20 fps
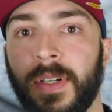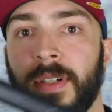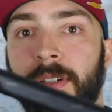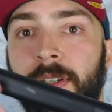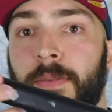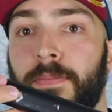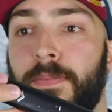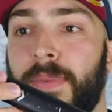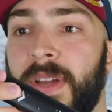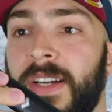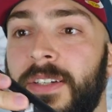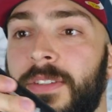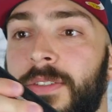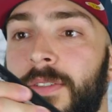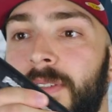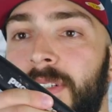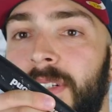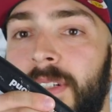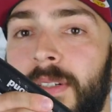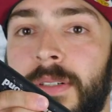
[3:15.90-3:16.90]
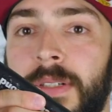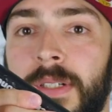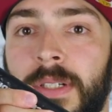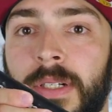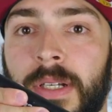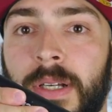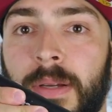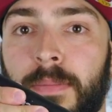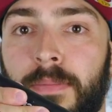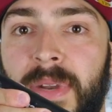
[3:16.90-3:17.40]
compared to the
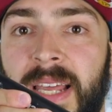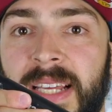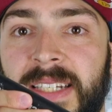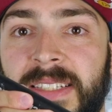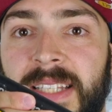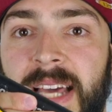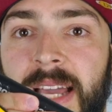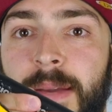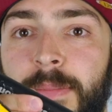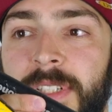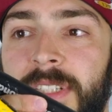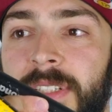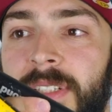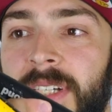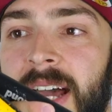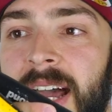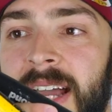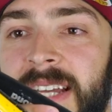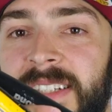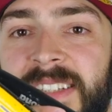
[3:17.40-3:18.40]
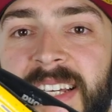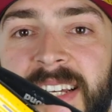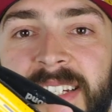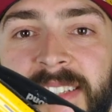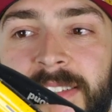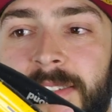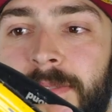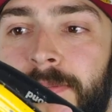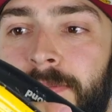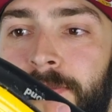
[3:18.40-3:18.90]
Black Diamond ice
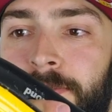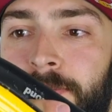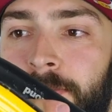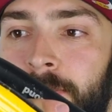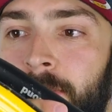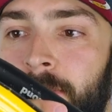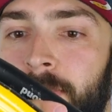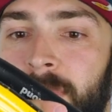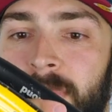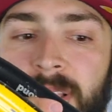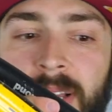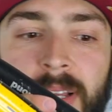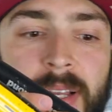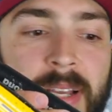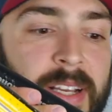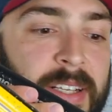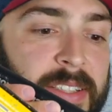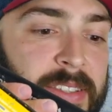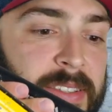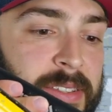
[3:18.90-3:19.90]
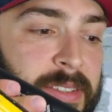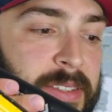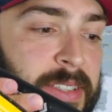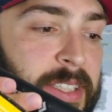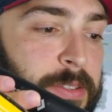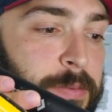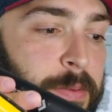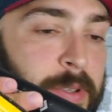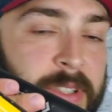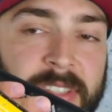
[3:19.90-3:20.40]
axe.
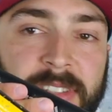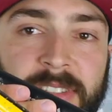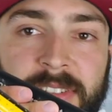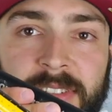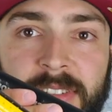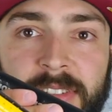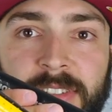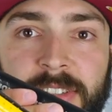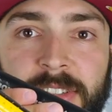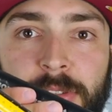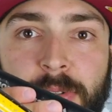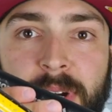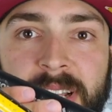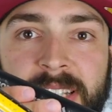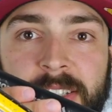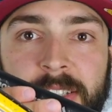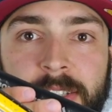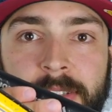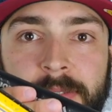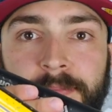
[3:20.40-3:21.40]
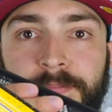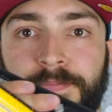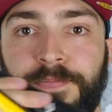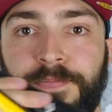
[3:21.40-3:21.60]
This one is straighter,